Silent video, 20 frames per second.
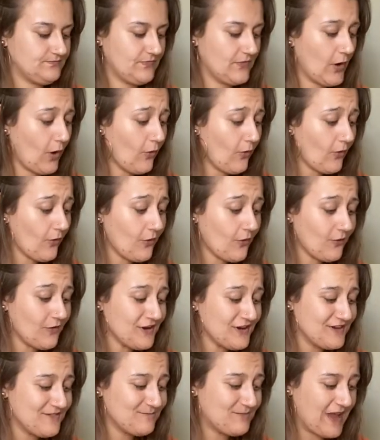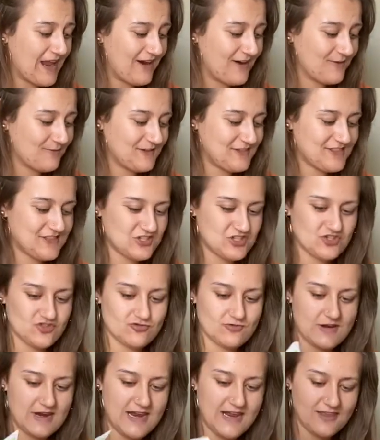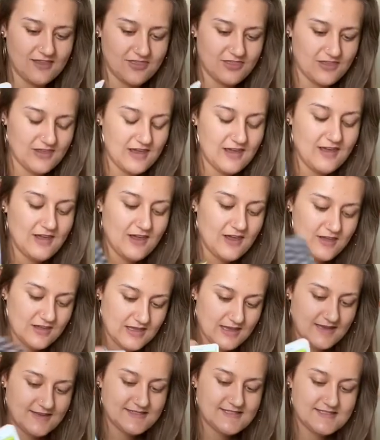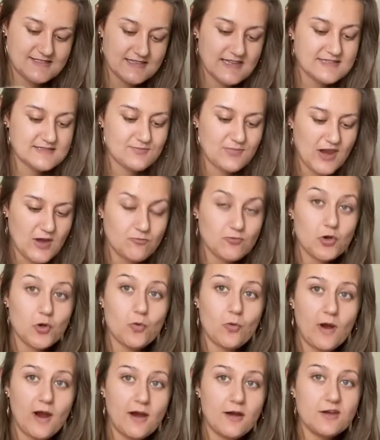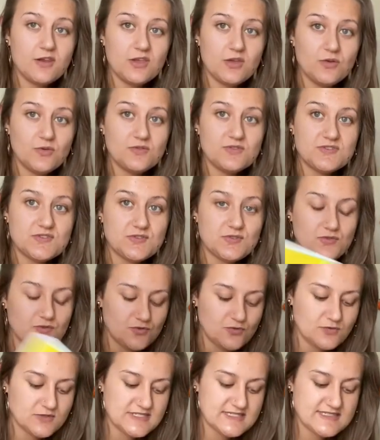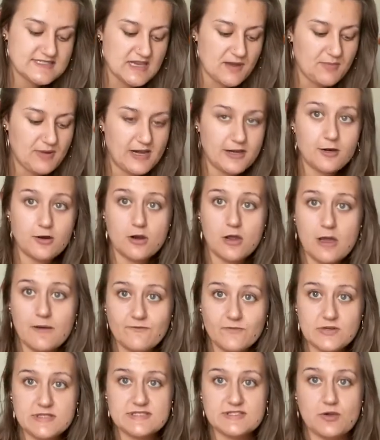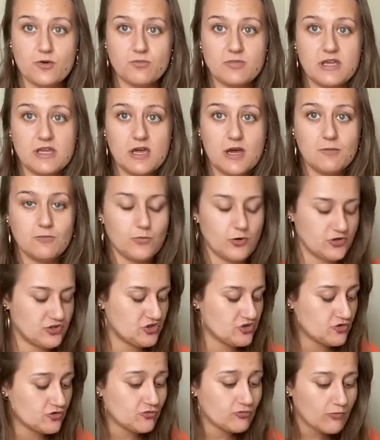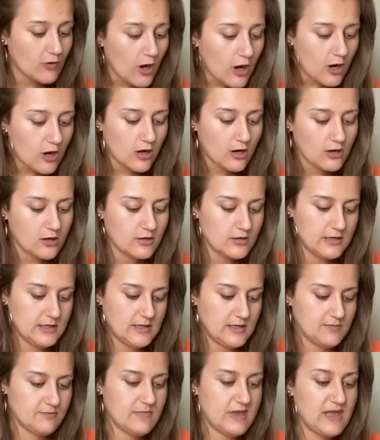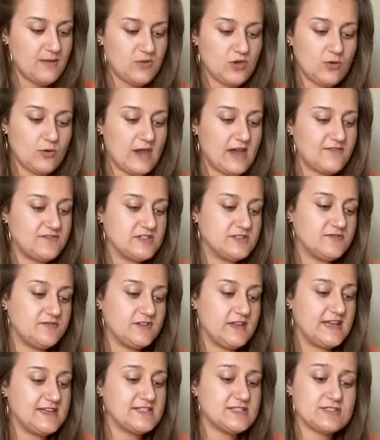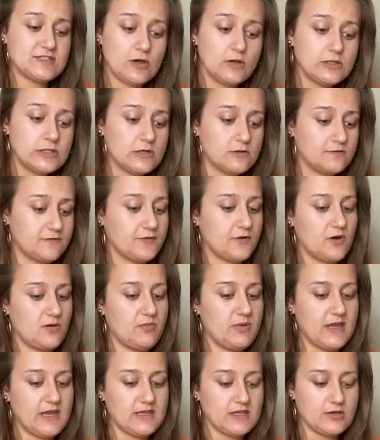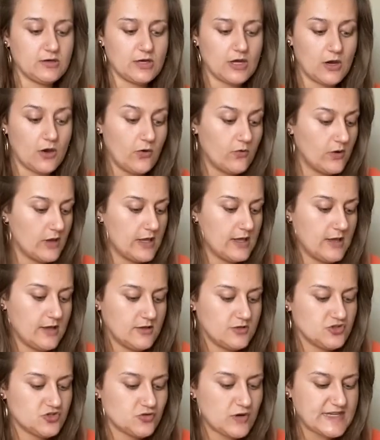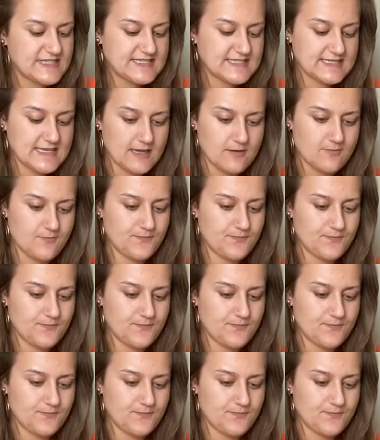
Oh, and paired with the Strength. Yes, it might require you to step out of your comfort zone, become more strong. Maybe you have to fly solo for a bit, you know? Trust it.